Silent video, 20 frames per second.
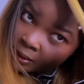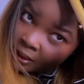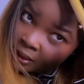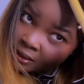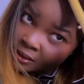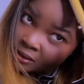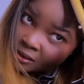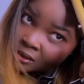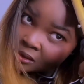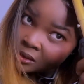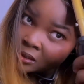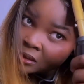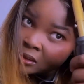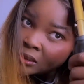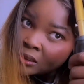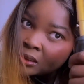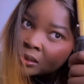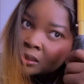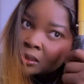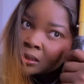it
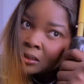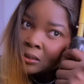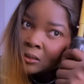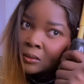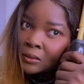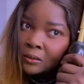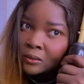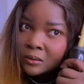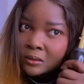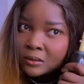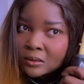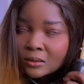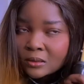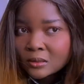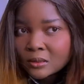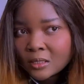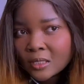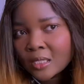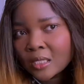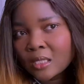
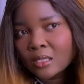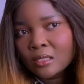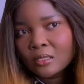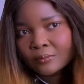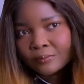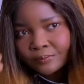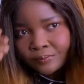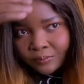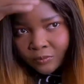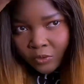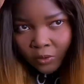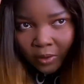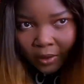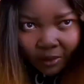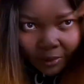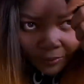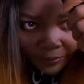again. Okay.